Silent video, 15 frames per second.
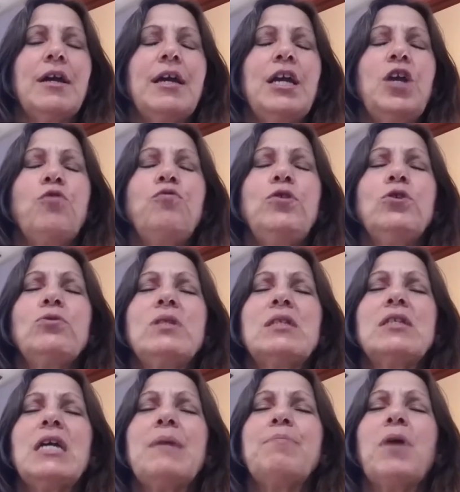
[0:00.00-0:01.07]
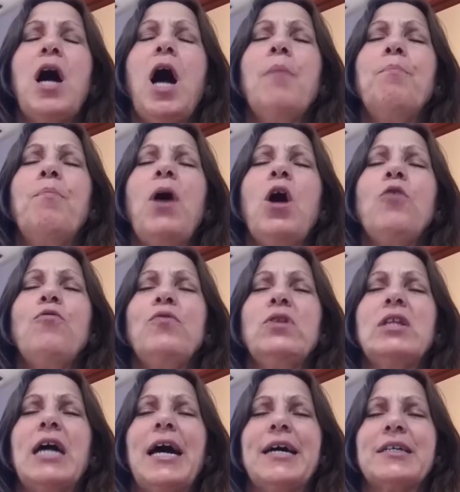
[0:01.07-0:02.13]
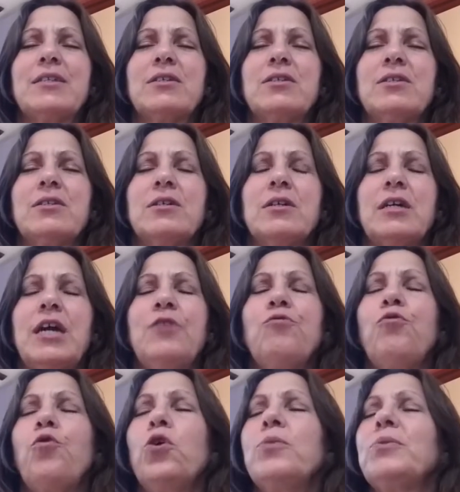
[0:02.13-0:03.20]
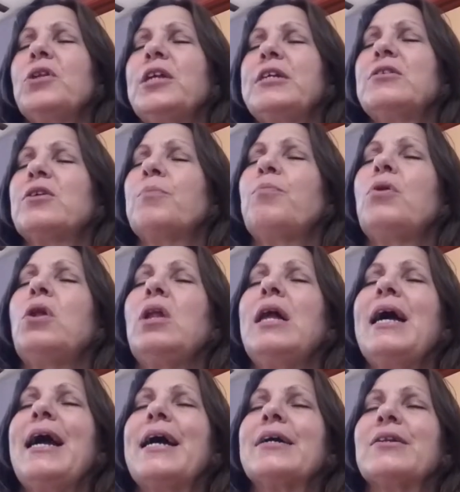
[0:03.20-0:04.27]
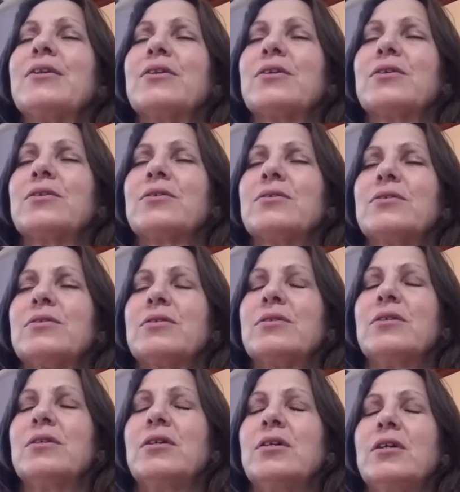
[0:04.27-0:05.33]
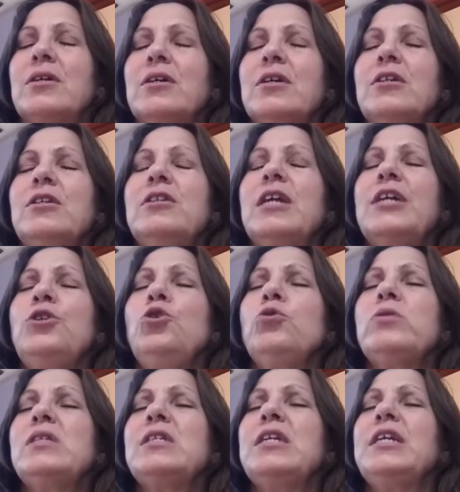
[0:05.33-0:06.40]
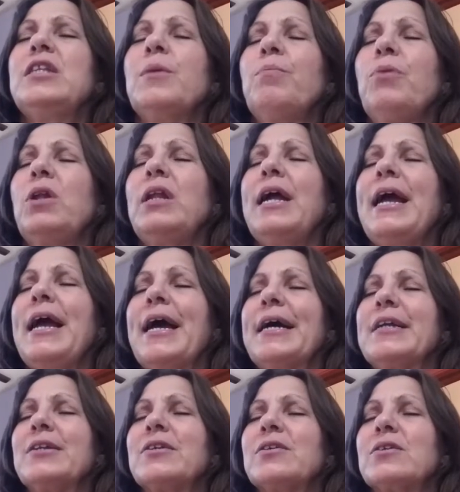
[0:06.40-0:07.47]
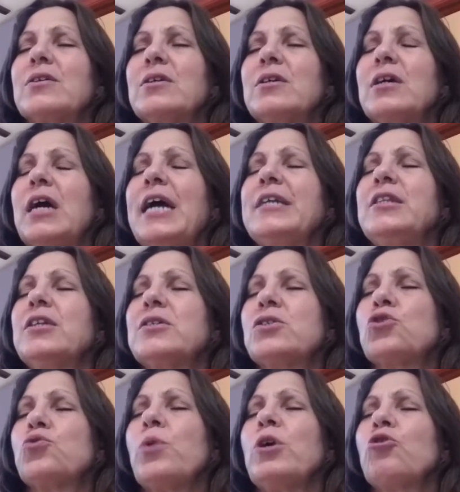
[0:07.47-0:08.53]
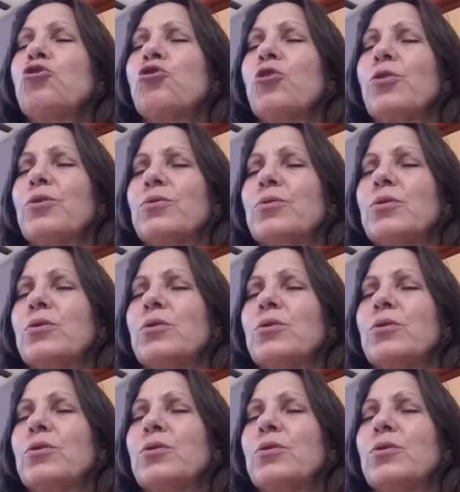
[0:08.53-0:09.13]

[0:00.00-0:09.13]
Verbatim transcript: If you step above that and formulate a plan, then you see the plan and the structure,